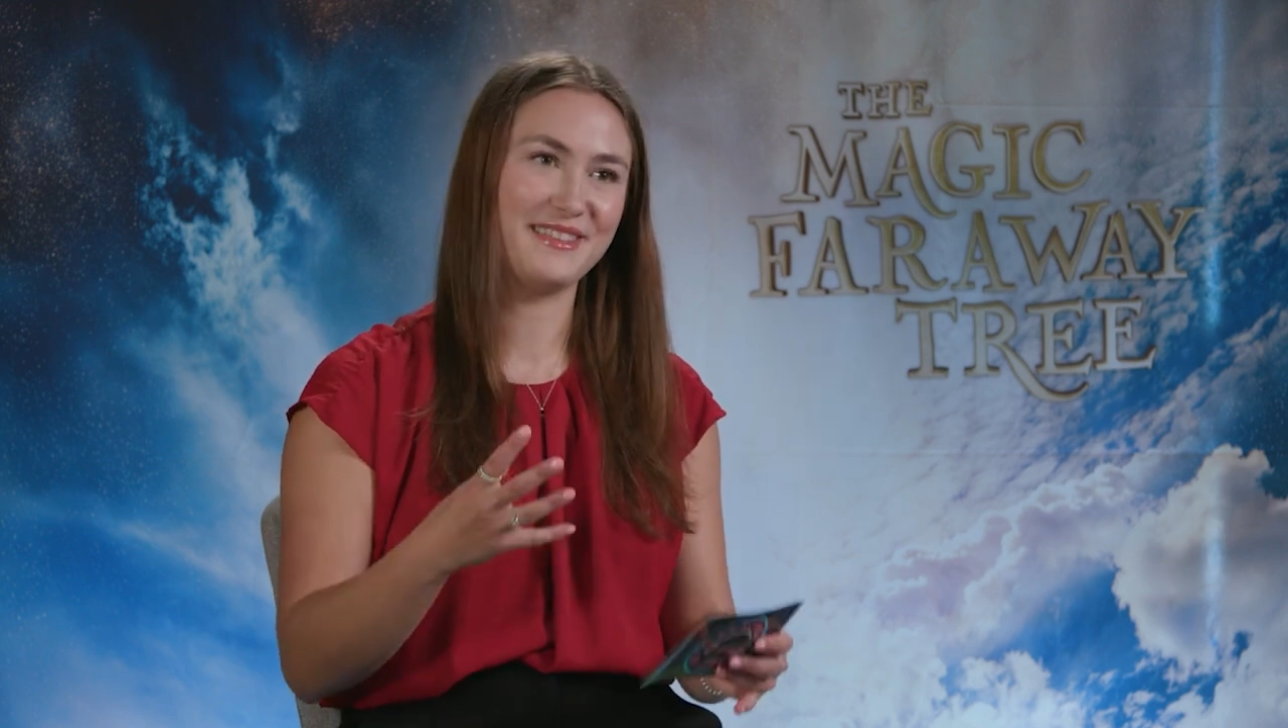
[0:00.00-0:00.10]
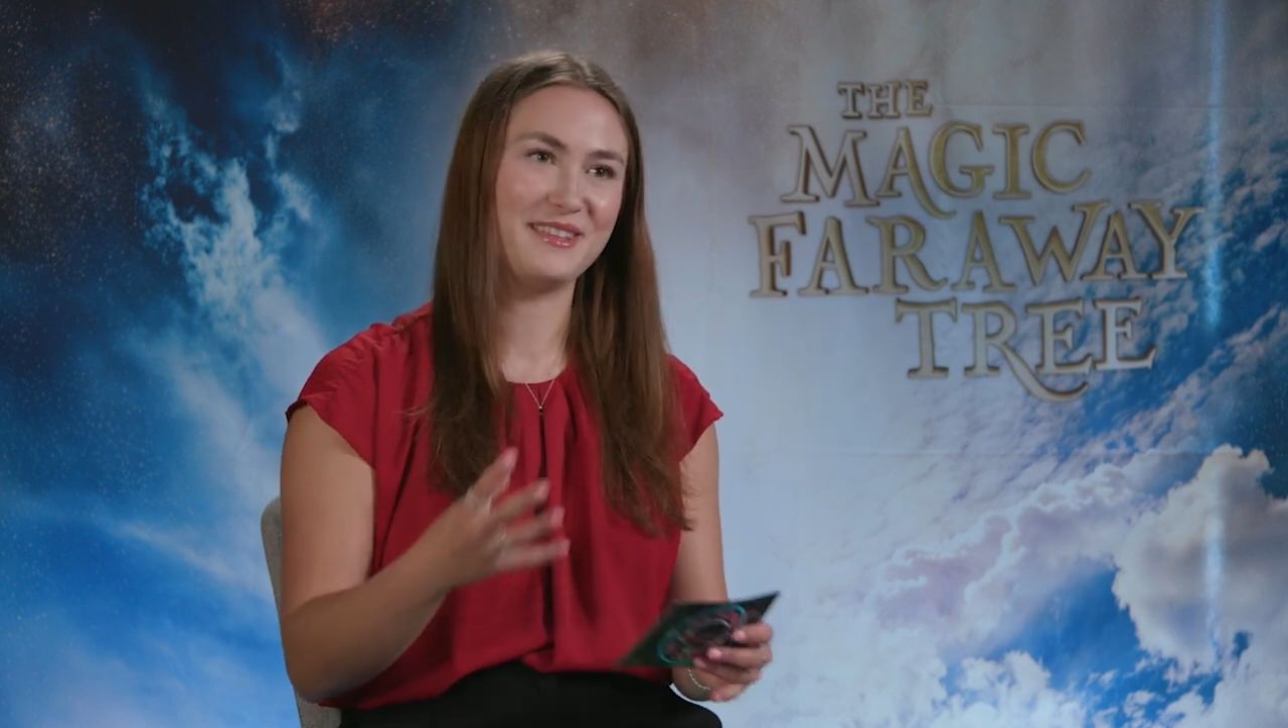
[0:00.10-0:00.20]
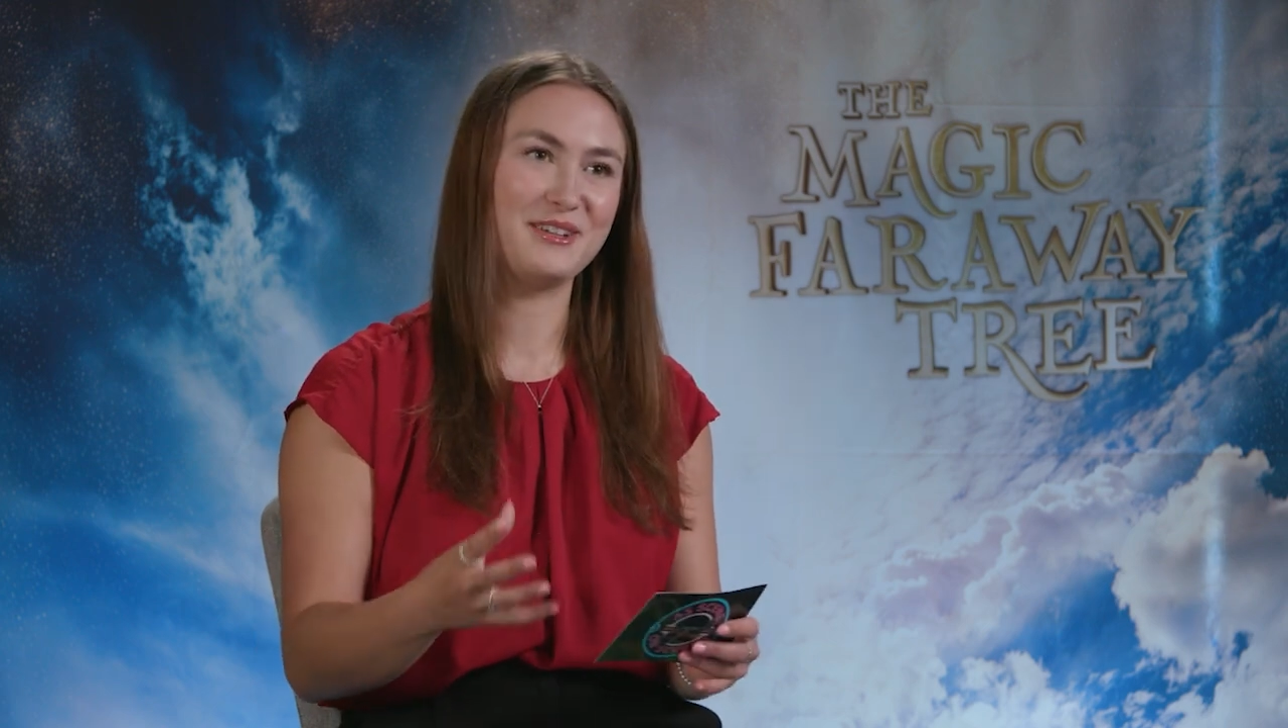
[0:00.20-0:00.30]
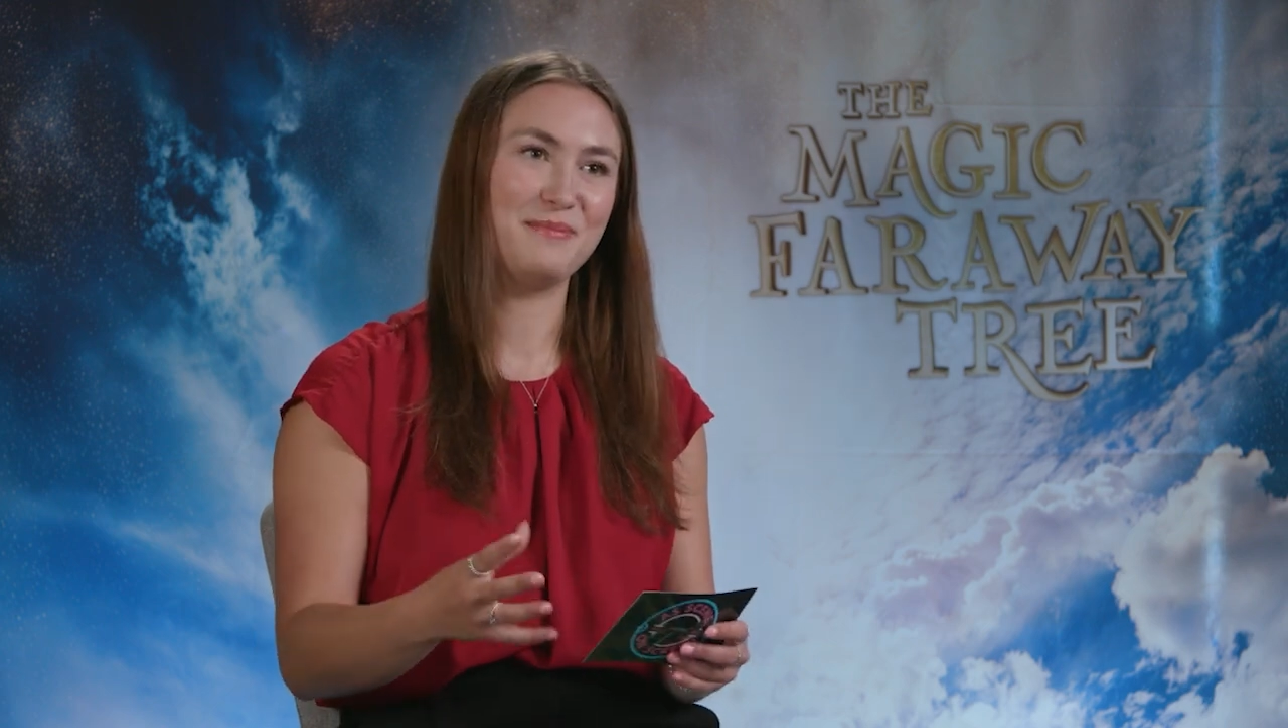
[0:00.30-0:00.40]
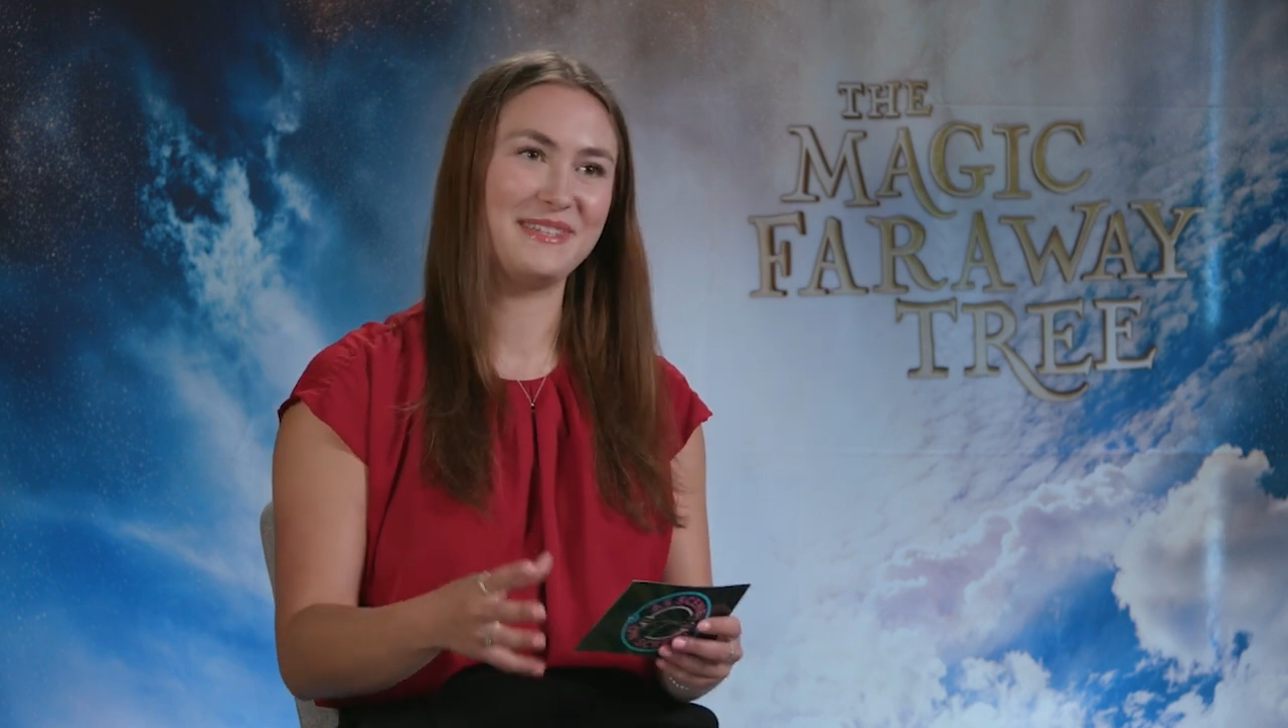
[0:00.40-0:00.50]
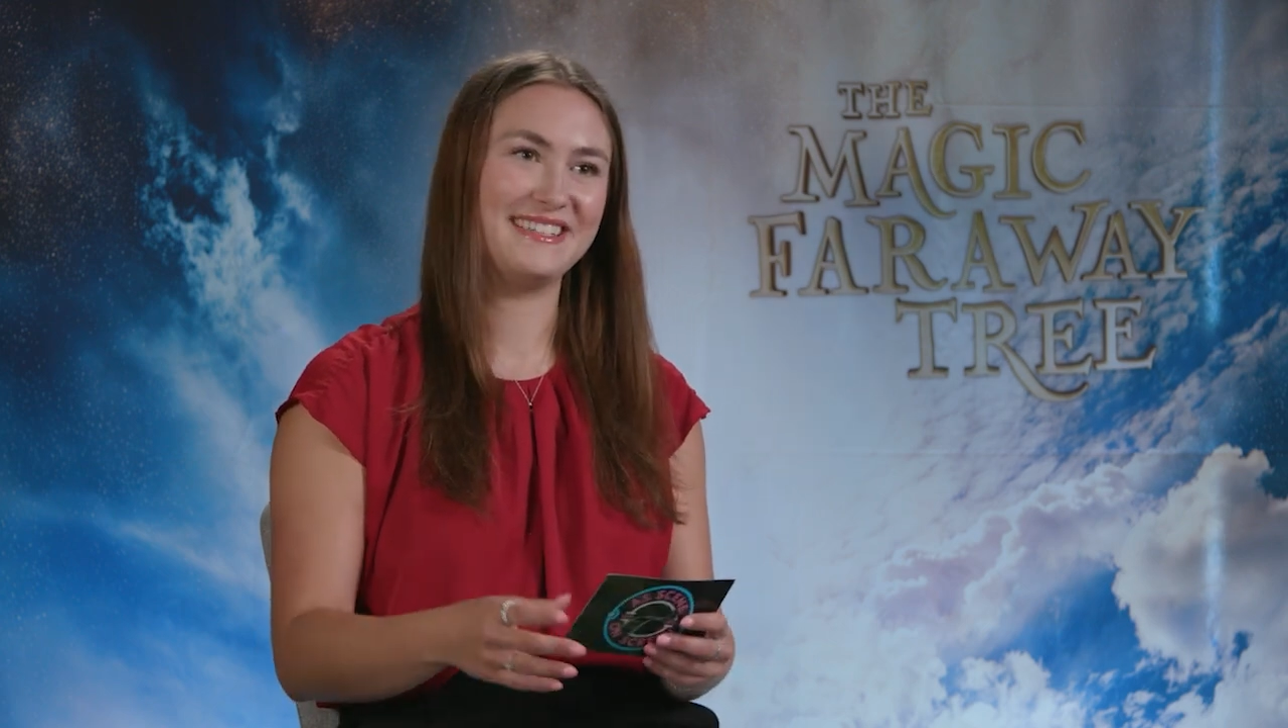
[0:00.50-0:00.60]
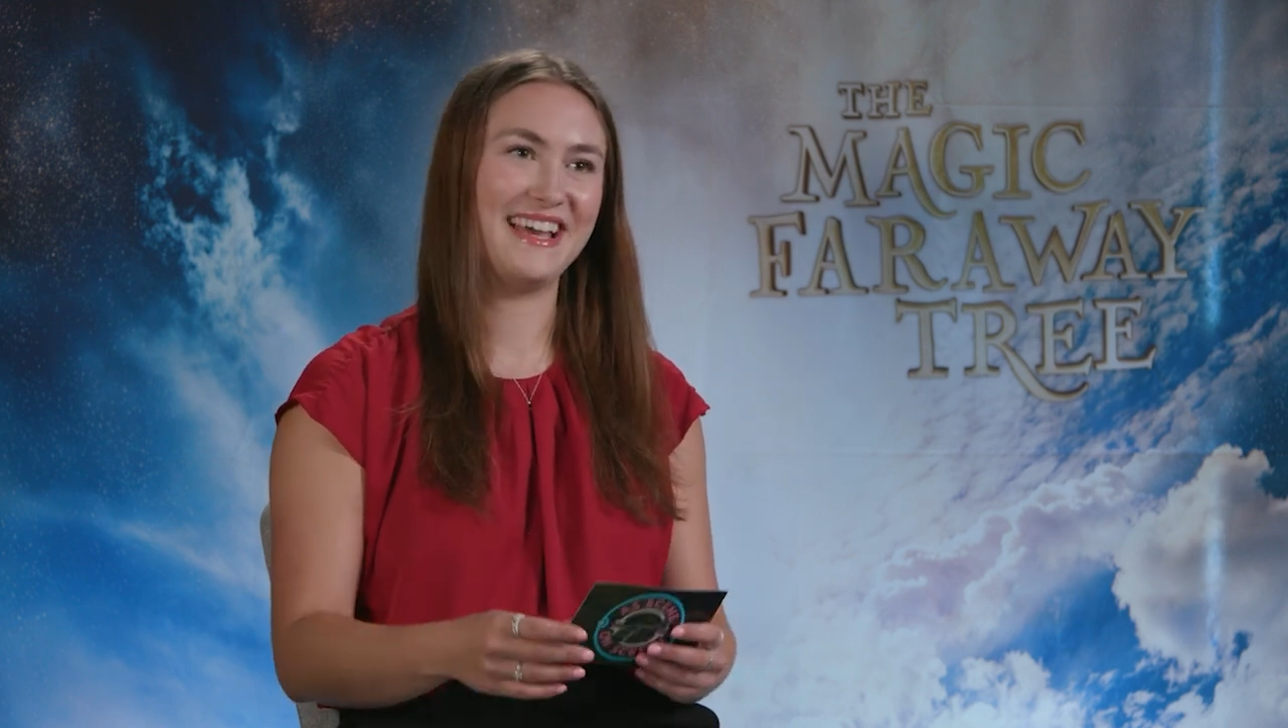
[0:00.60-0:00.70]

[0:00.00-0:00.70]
that the Thompsons